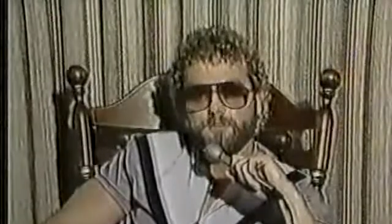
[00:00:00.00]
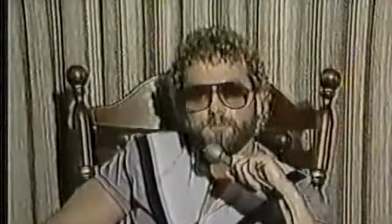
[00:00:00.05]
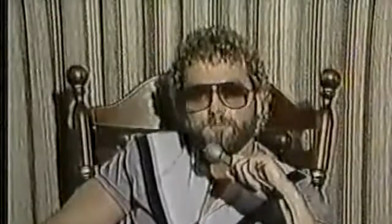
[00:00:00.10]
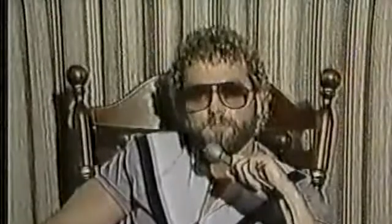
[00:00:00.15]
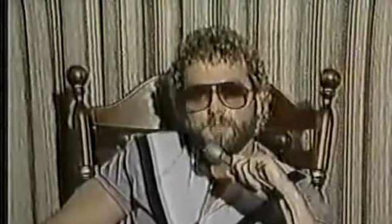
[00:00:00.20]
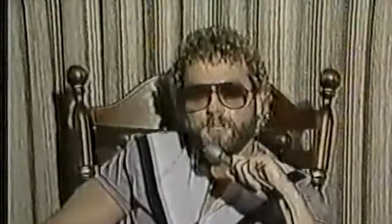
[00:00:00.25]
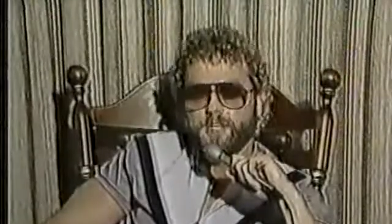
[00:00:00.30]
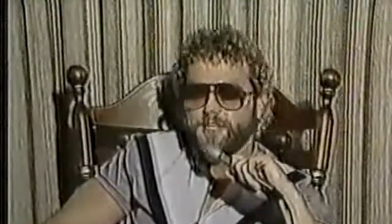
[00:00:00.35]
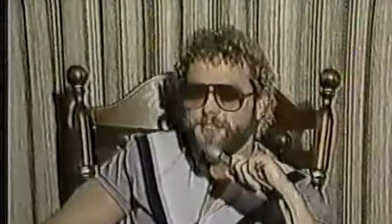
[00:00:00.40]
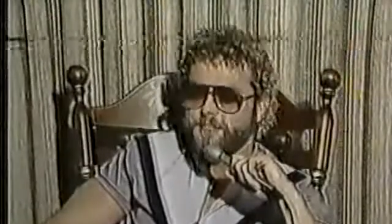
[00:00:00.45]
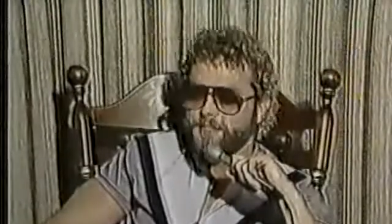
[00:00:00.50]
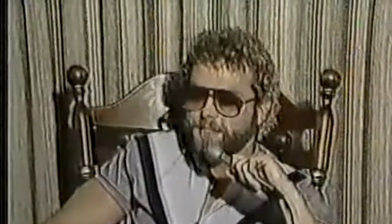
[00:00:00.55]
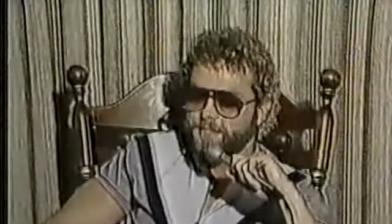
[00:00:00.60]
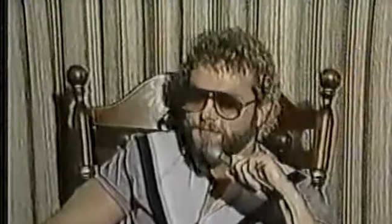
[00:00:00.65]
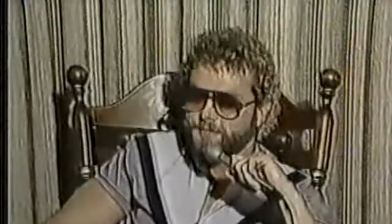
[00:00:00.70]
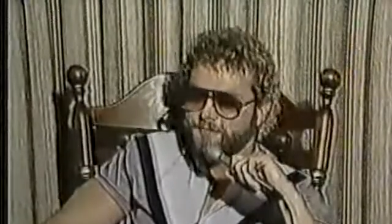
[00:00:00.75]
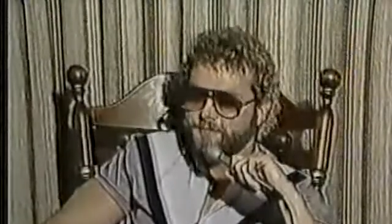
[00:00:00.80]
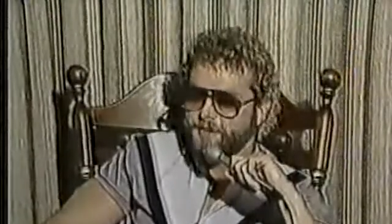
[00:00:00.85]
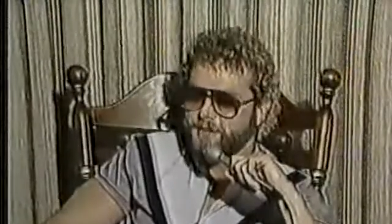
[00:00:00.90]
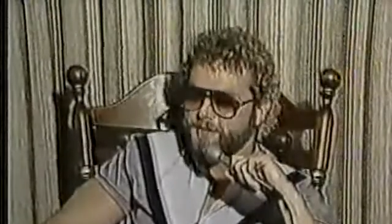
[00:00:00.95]
But he
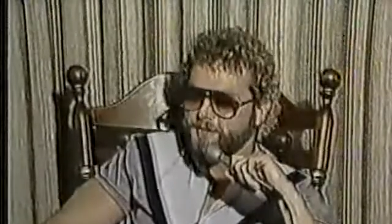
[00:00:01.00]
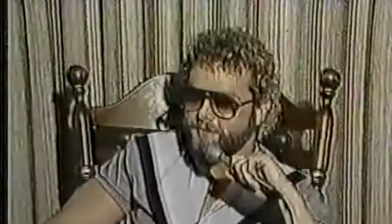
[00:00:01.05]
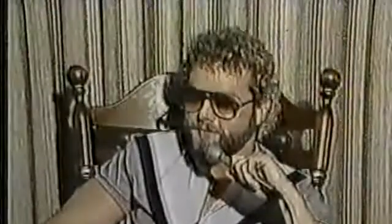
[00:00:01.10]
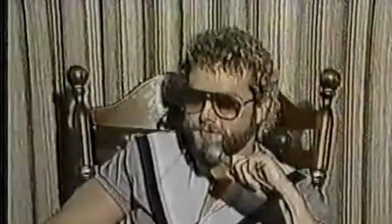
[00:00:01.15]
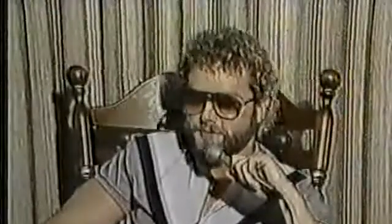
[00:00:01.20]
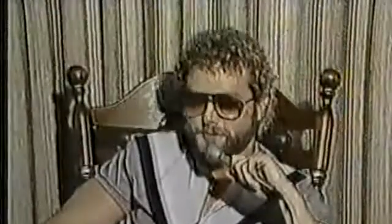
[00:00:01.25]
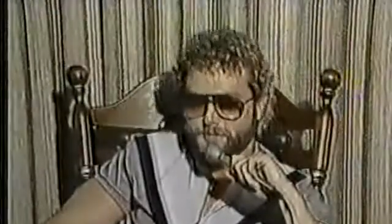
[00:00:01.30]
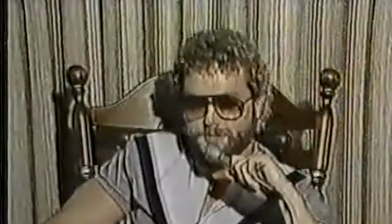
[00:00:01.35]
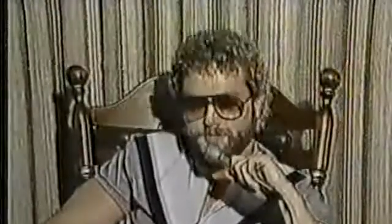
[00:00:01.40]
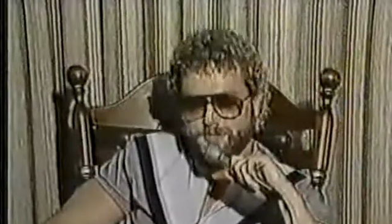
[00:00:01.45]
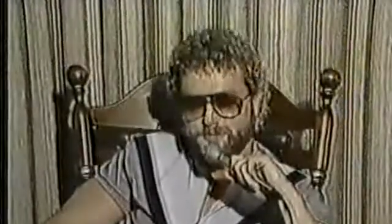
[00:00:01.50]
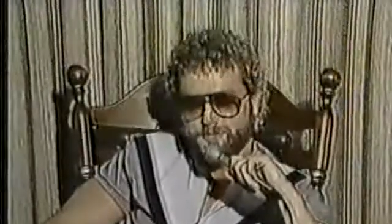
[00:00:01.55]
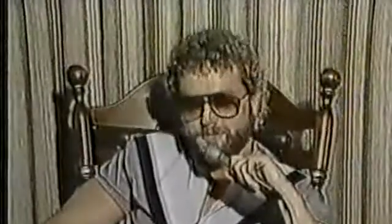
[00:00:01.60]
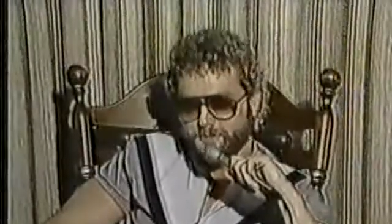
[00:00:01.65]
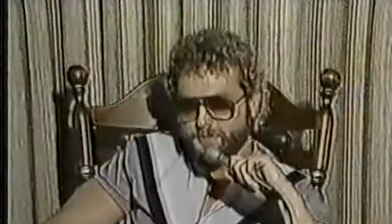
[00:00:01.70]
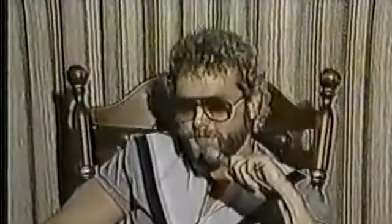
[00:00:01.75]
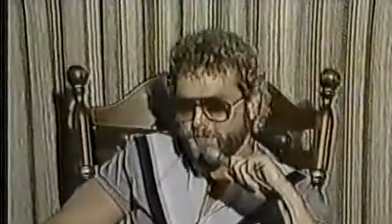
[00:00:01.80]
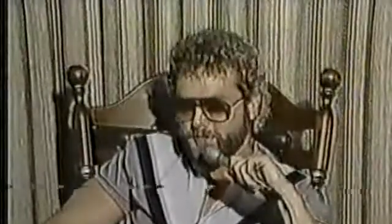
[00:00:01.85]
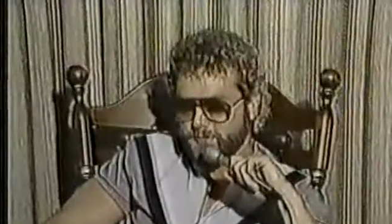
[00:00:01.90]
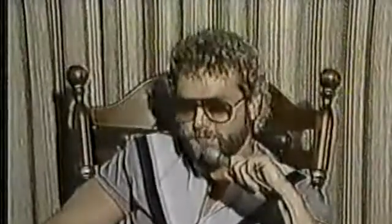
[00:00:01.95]
did find a very,
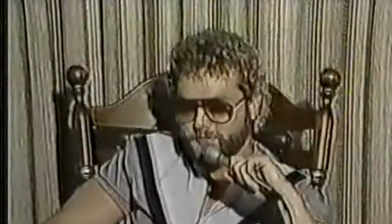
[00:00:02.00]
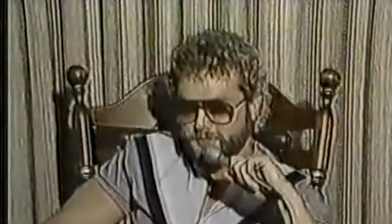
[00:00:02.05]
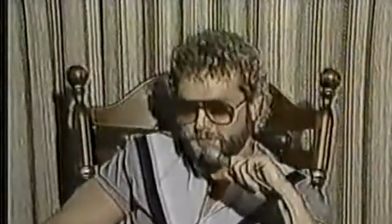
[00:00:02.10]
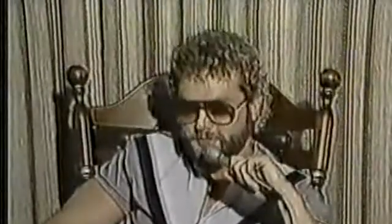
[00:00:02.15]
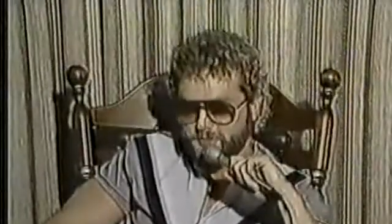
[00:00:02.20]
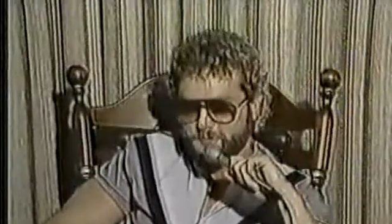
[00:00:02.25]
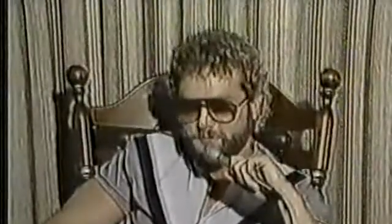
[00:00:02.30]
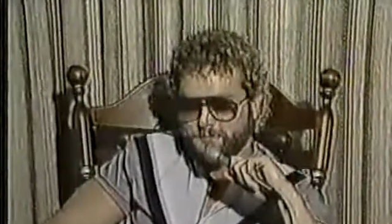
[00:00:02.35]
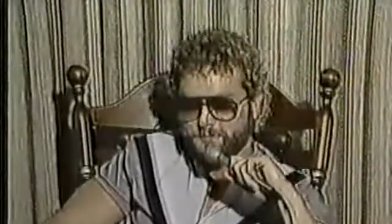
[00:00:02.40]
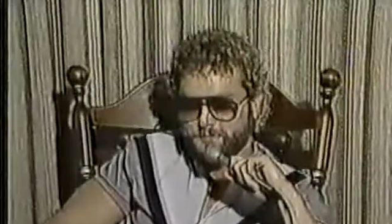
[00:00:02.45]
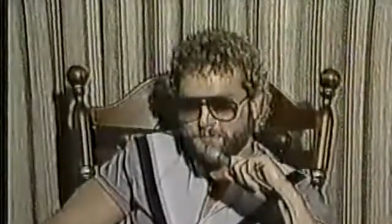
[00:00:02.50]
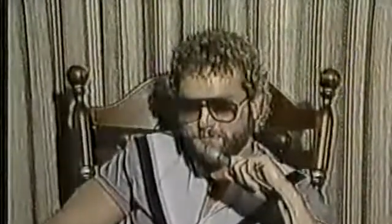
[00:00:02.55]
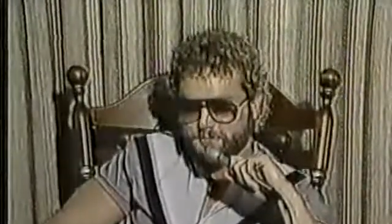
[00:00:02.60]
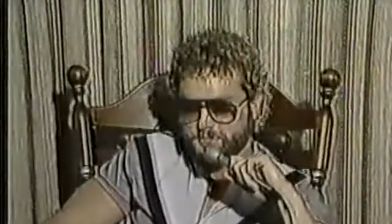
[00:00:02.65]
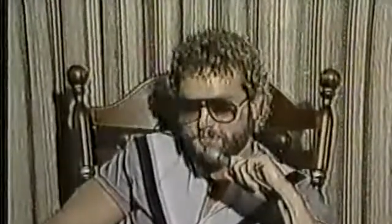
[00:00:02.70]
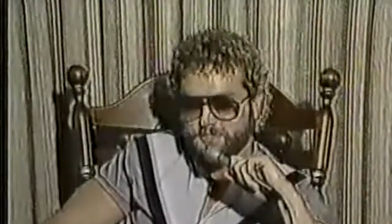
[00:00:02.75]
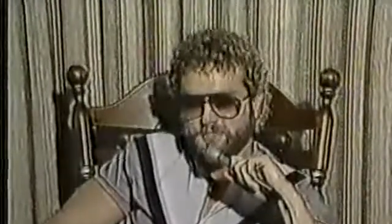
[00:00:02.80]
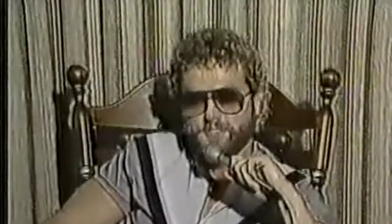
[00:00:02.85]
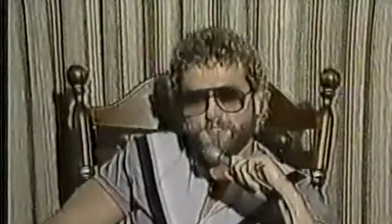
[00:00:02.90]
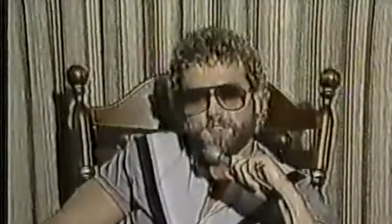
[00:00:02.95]
very special
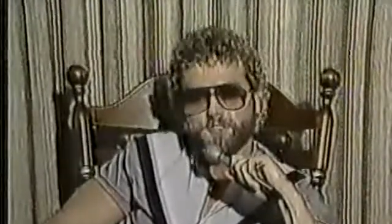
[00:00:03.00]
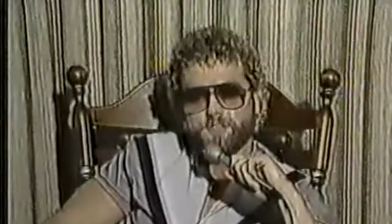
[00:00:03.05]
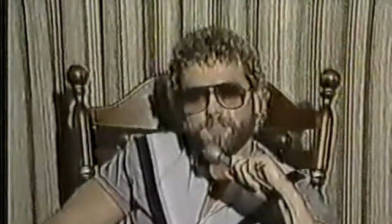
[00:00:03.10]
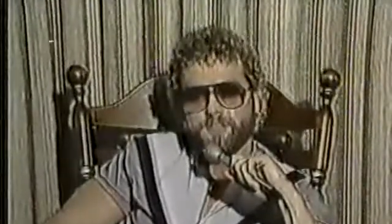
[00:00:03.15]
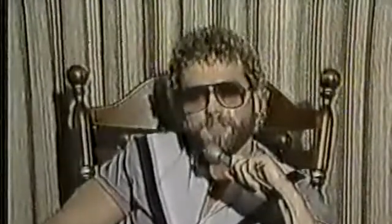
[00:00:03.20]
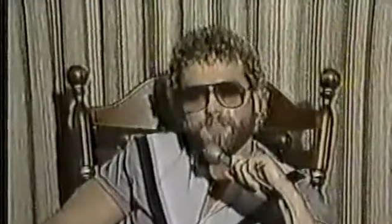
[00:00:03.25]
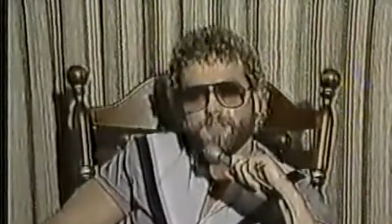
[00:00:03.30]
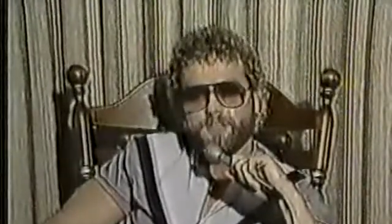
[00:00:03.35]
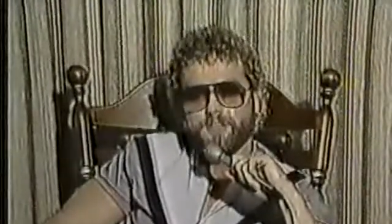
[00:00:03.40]
position